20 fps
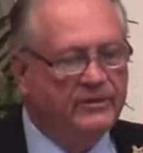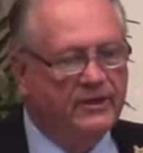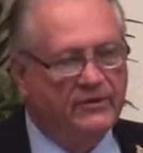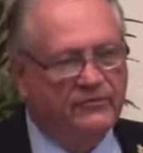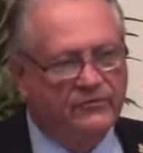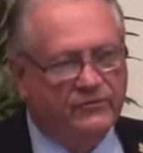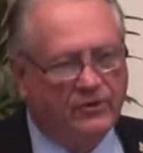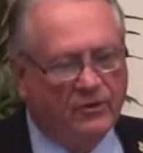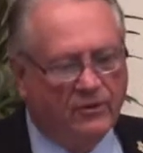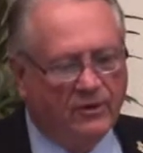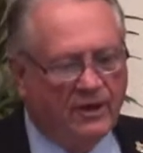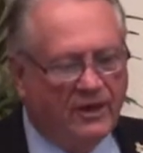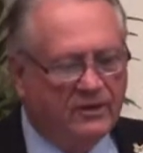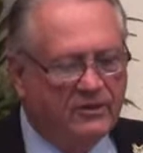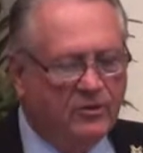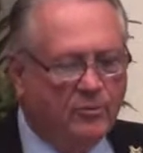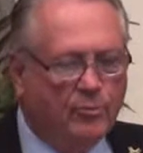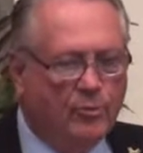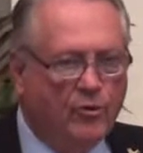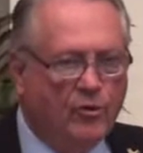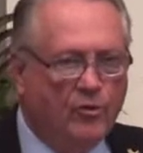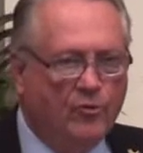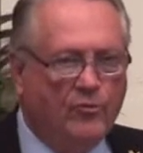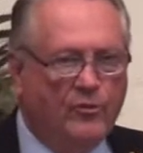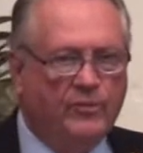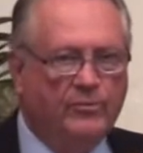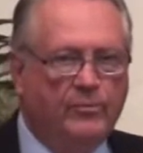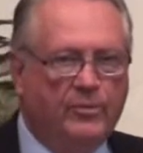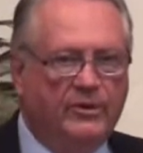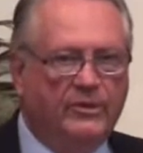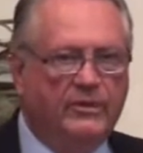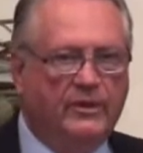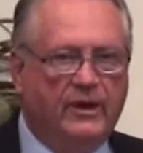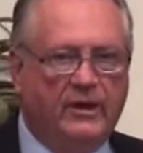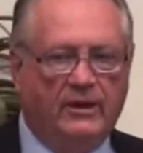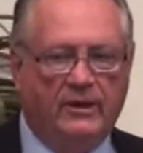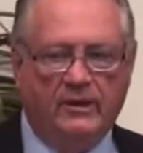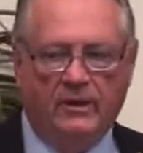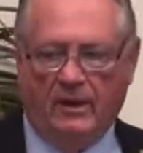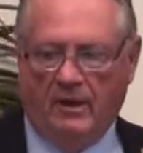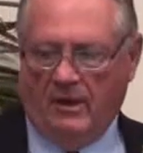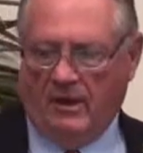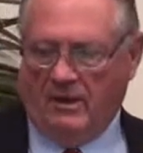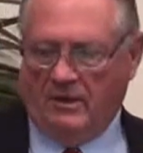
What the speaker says: They've still got the permit, but they